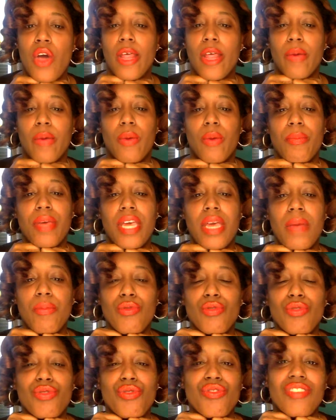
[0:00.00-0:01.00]
Like when
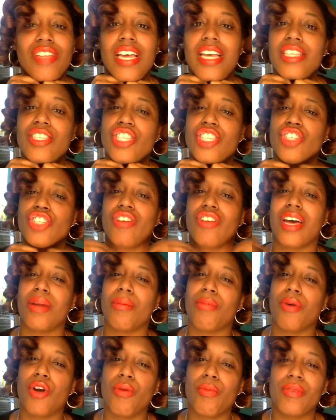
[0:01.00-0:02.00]
people do things to try
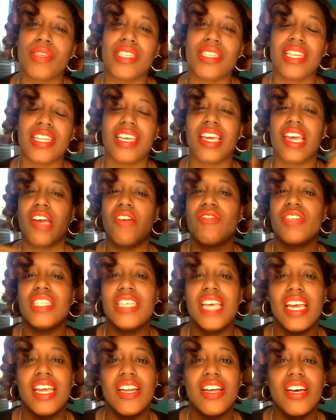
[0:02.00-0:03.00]
to purposely
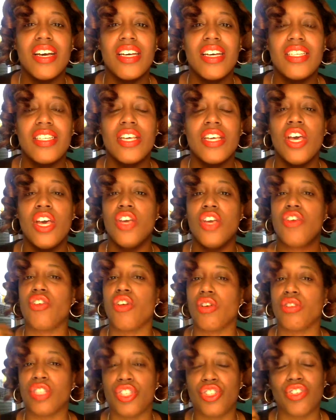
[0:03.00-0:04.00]
irritate us, you
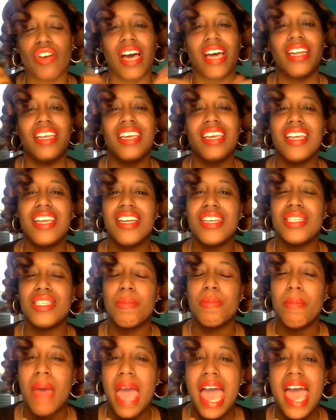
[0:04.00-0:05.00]
know, to try to get us
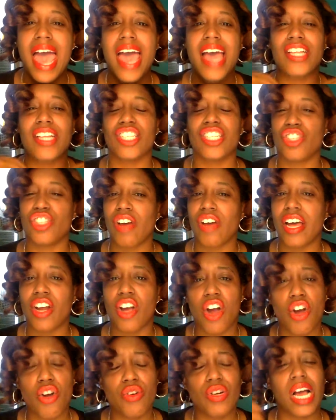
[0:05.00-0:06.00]
mad, to try to
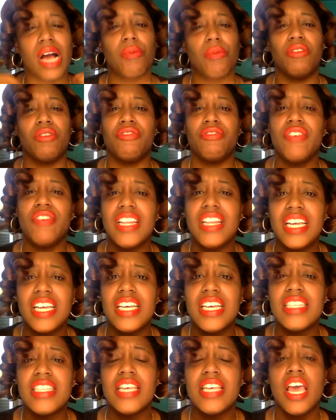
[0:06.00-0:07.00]
hurt our
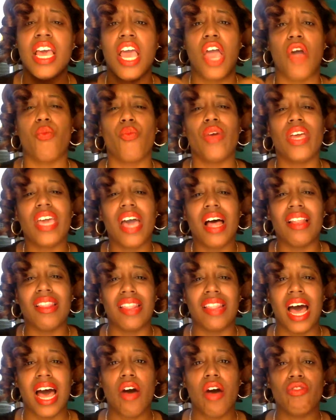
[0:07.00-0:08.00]
feelings, and we
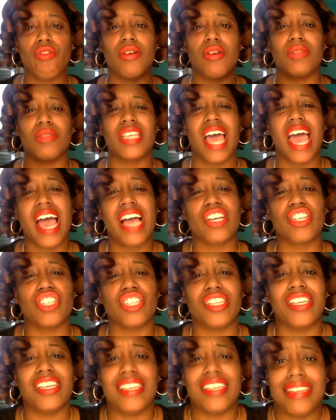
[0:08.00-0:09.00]
allow them to
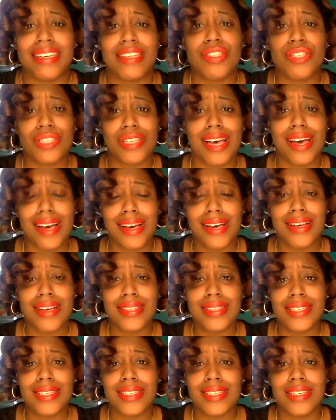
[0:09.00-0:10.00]
actually get to
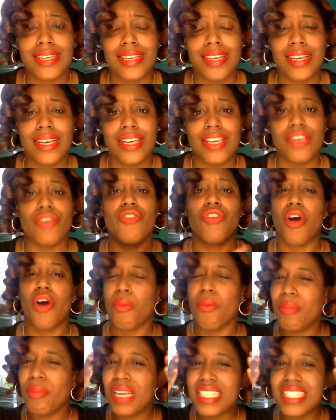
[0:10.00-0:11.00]
us, you
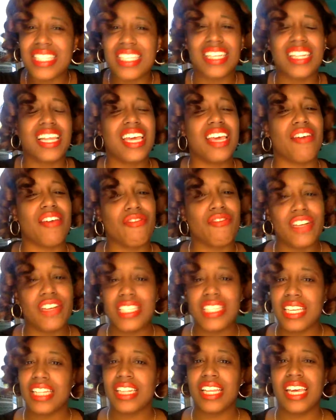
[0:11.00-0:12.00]
know, mentally and
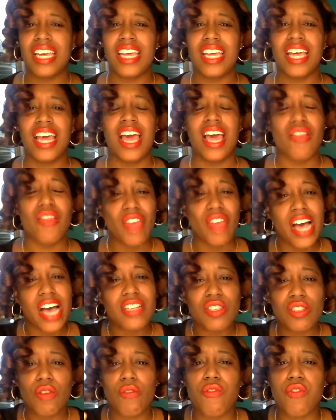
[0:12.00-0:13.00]
physically,
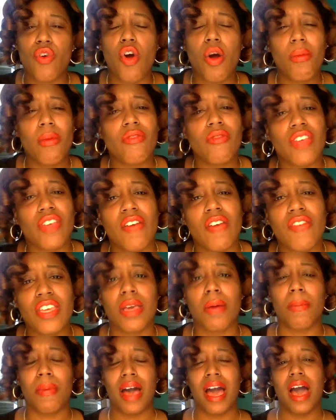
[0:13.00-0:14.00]
that's a form of giving
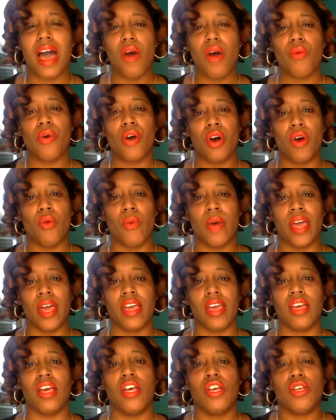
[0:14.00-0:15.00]
your power
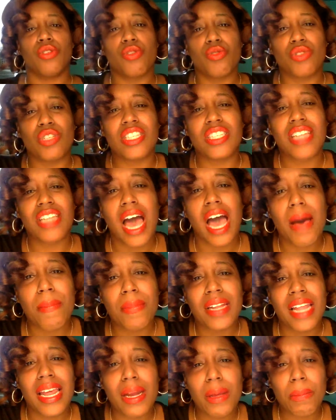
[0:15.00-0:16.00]
away. So stop
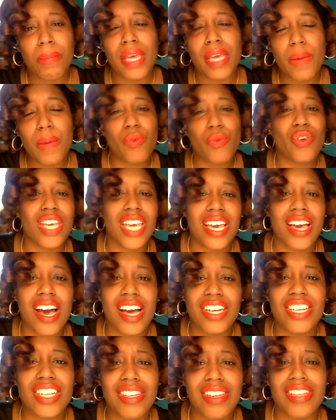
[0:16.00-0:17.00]
letting people get
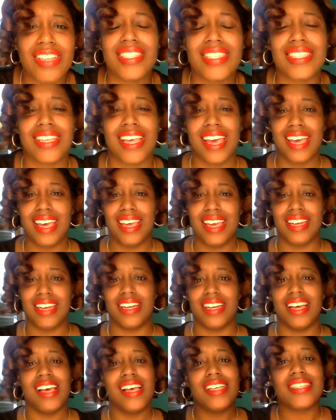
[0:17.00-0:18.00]
under your skin.
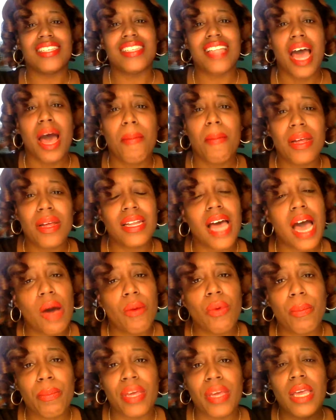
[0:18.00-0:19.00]
Stop
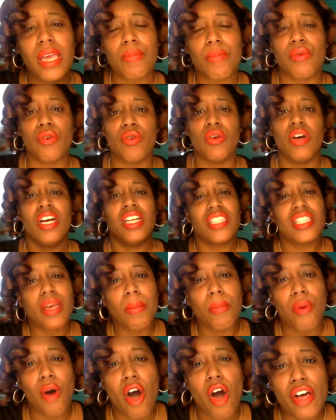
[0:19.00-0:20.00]
allowing people to
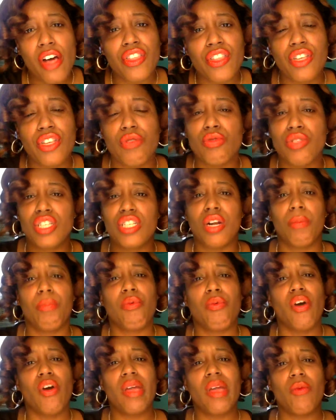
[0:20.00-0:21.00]
bother you to the
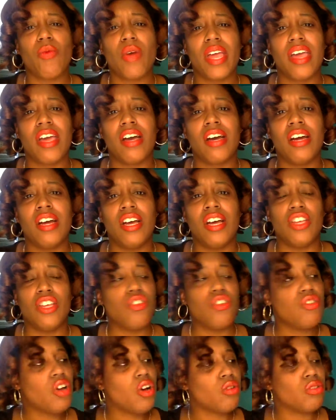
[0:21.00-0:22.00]
point where,
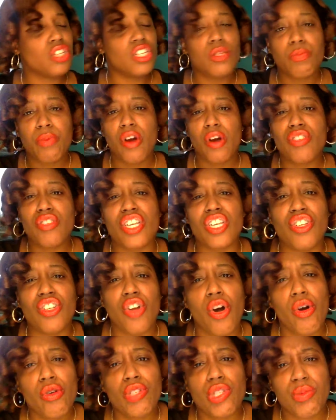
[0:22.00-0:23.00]
you know, this person
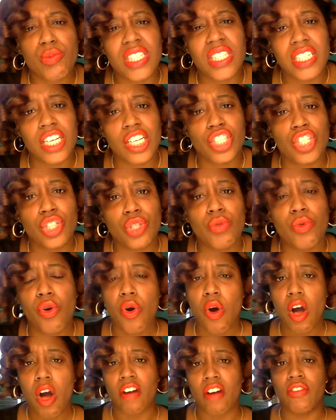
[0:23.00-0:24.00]
knows what ticks you
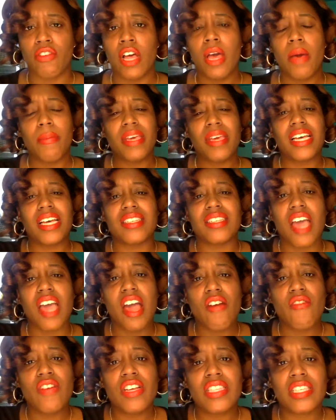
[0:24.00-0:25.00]
off. Because
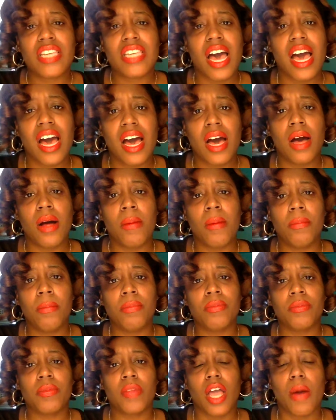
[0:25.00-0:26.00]
every time
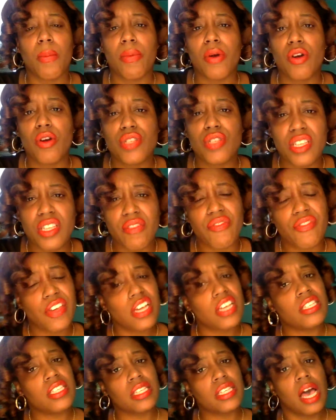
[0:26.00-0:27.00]
a person
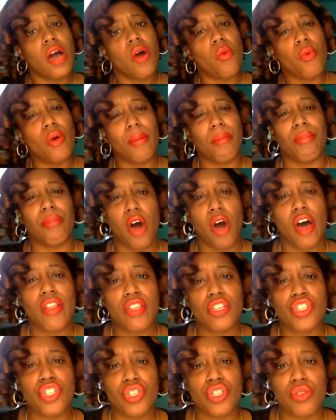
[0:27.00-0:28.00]
figures out what
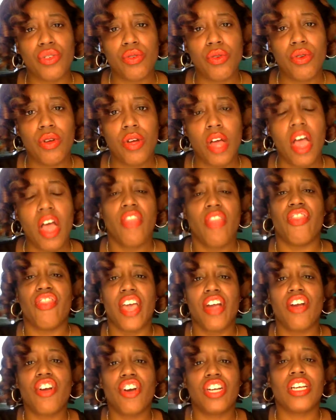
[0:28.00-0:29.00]
bothers you,
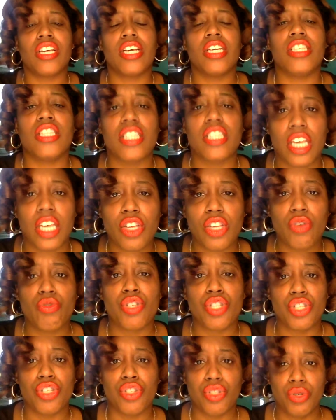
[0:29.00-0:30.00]
they're going to continue
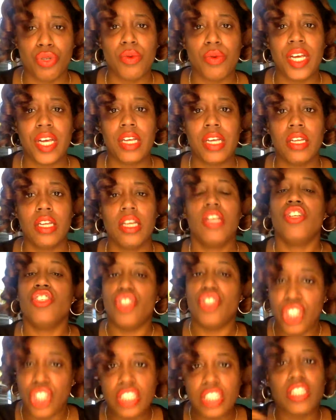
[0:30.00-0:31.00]
to do it
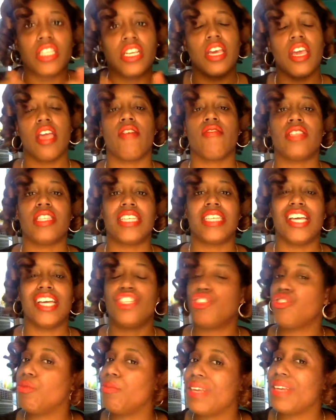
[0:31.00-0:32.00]
just to
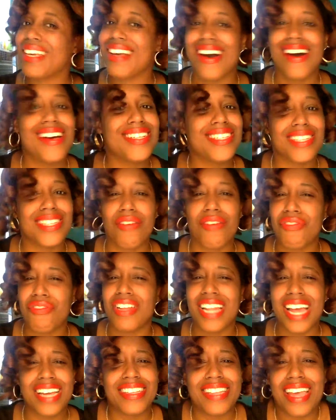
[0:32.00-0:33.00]
irritate you because they feel
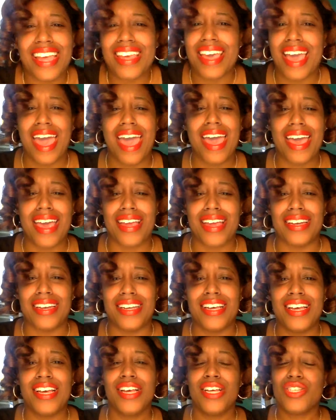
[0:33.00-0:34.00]
like they can.
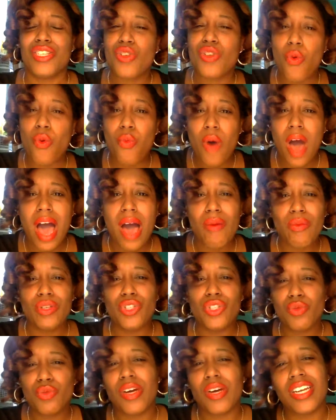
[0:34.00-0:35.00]
So, why
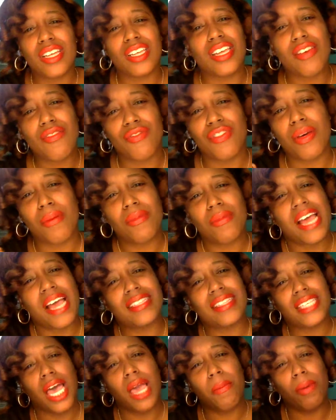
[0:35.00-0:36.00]
would you want to give them
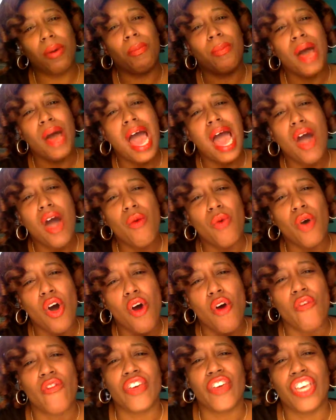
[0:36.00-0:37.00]
that type of power
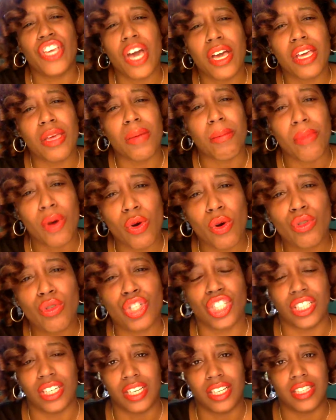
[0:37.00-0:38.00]
over your
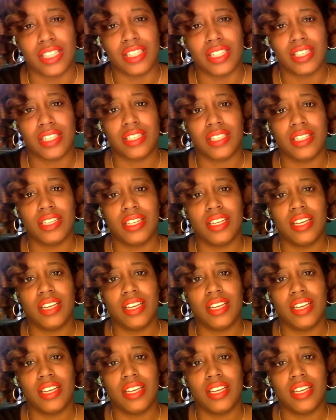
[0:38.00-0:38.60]
emotions?